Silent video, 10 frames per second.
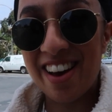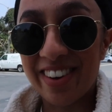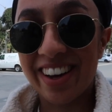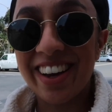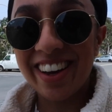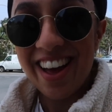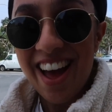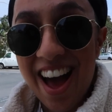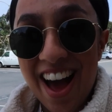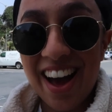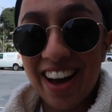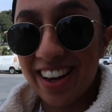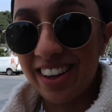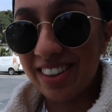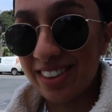ever at
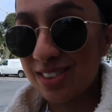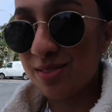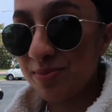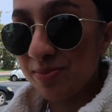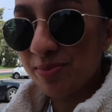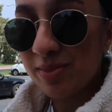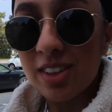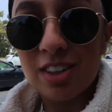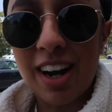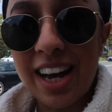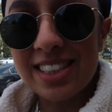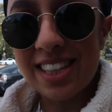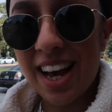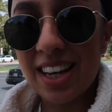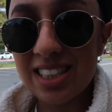um,
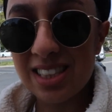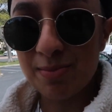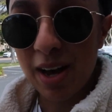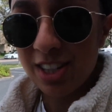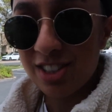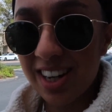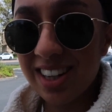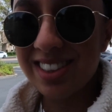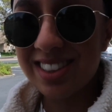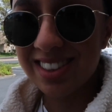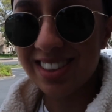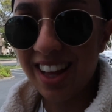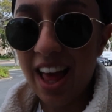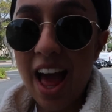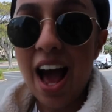Gracias Madre.
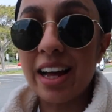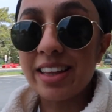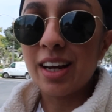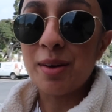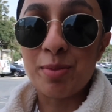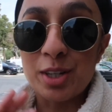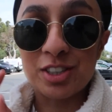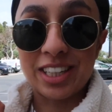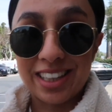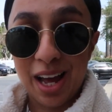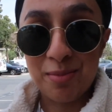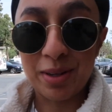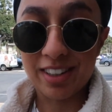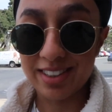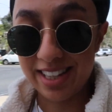I think I'm butchering that
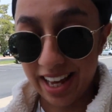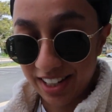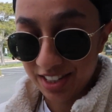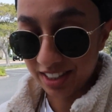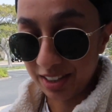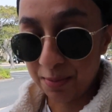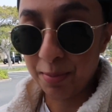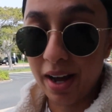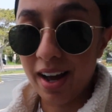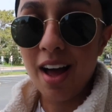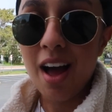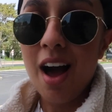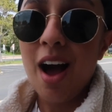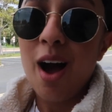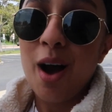pronunciation, but
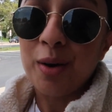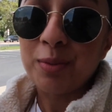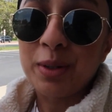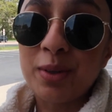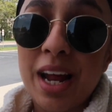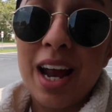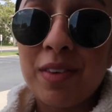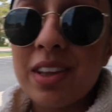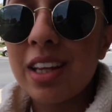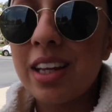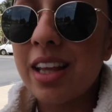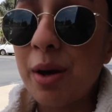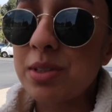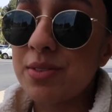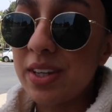oh my god, everything in there
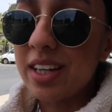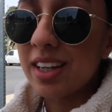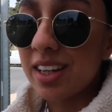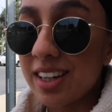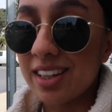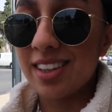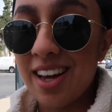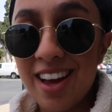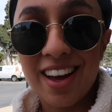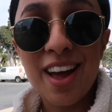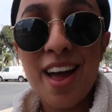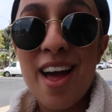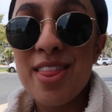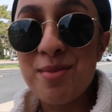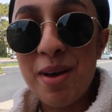was vegan.
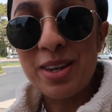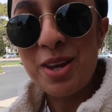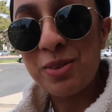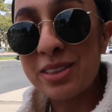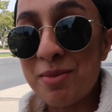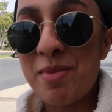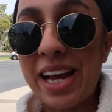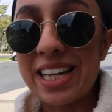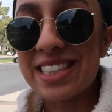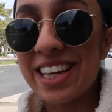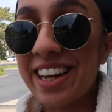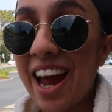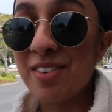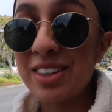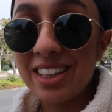The menu was amazing.
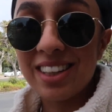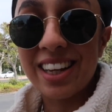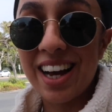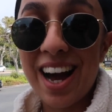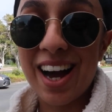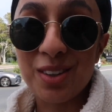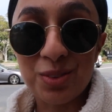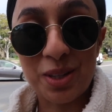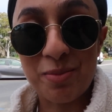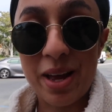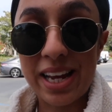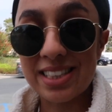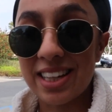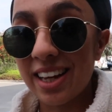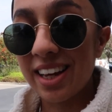Everything that I had was
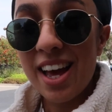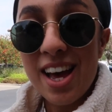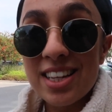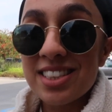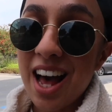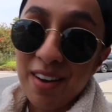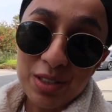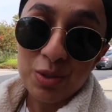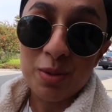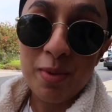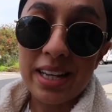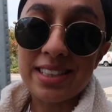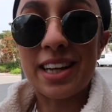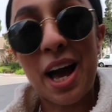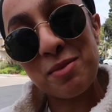amazing. Service was
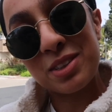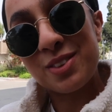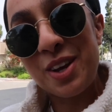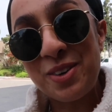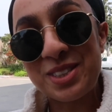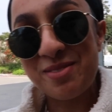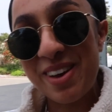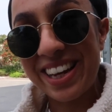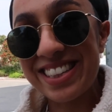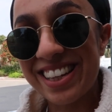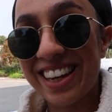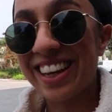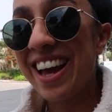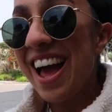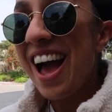amazing. Atmosphere was
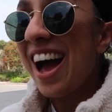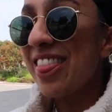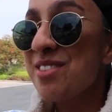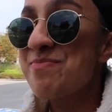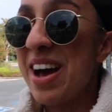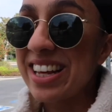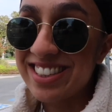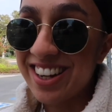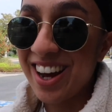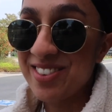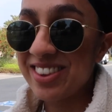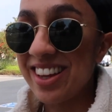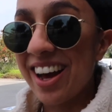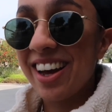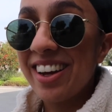amazing. Had the best time in
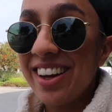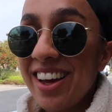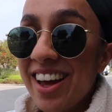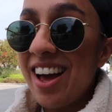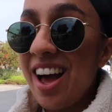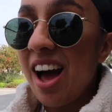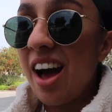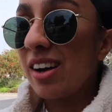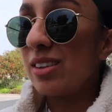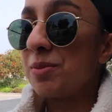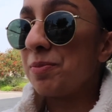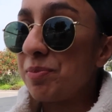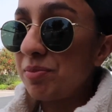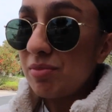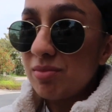there. Um,
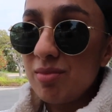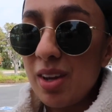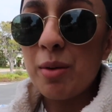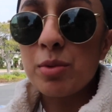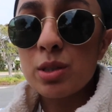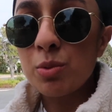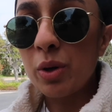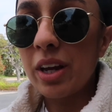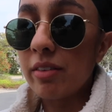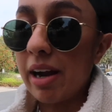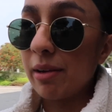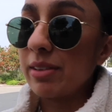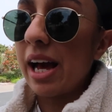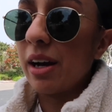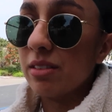I'm just walking around
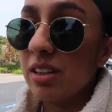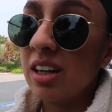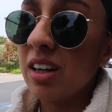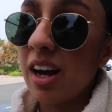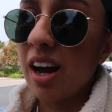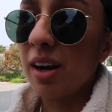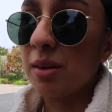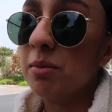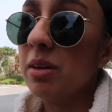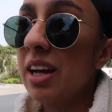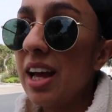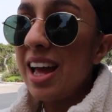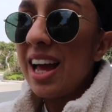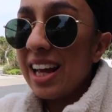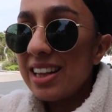now um,
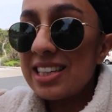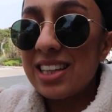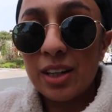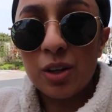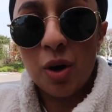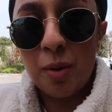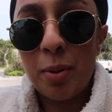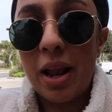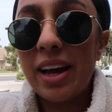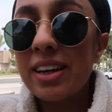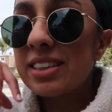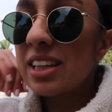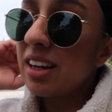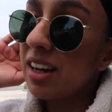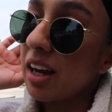in this like complex.
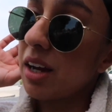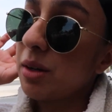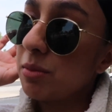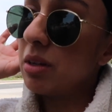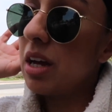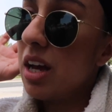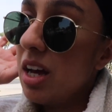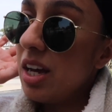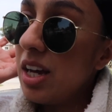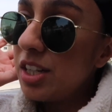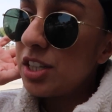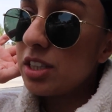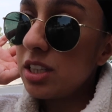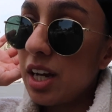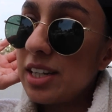Um, just
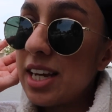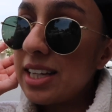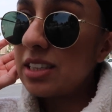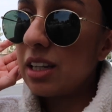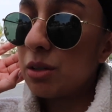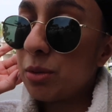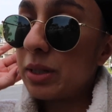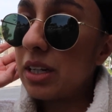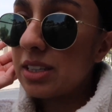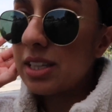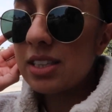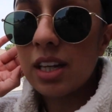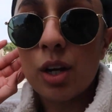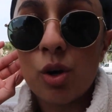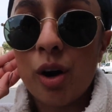to digest a little because there's
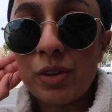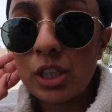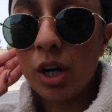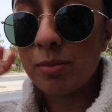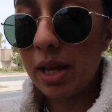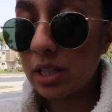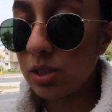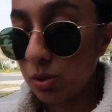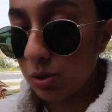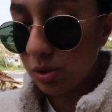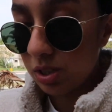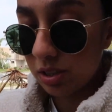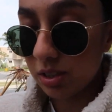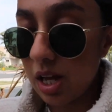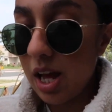like a coffee shop next door
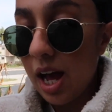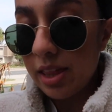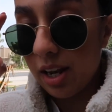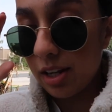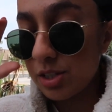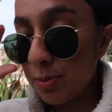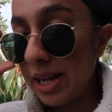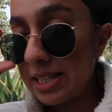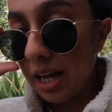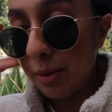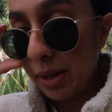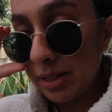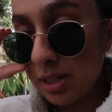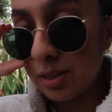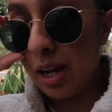to the lunch place that I
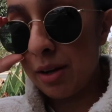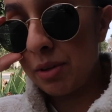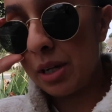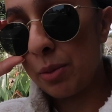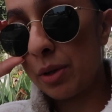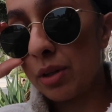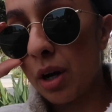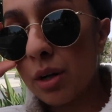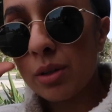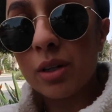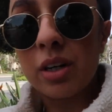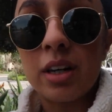went to that I really want to go